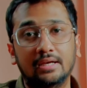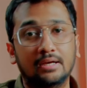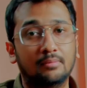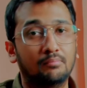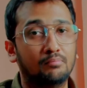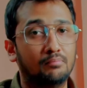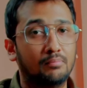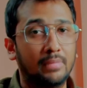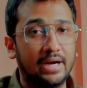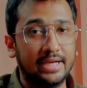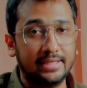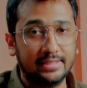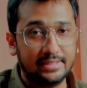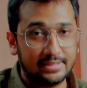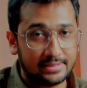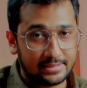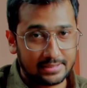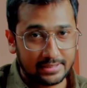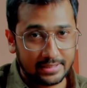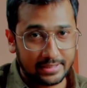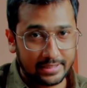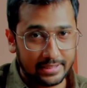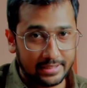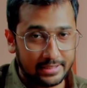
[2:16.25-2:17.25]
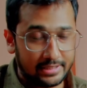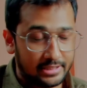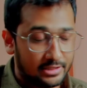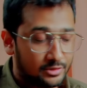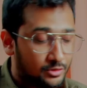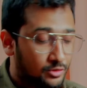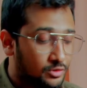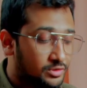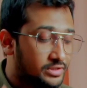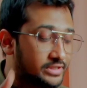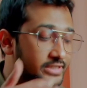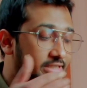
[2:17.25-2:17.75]
minor second.
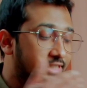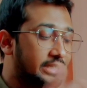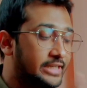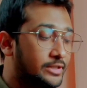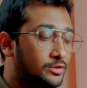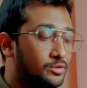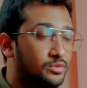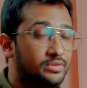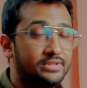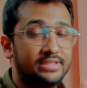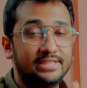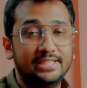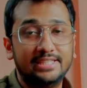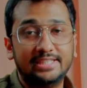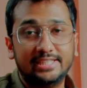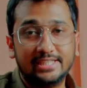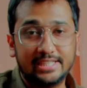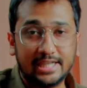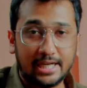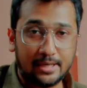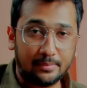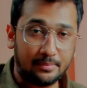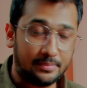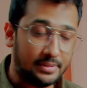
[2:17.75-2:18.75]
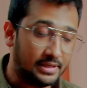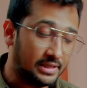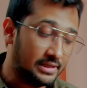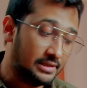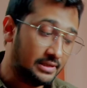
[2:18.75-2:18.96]
So C to C sharp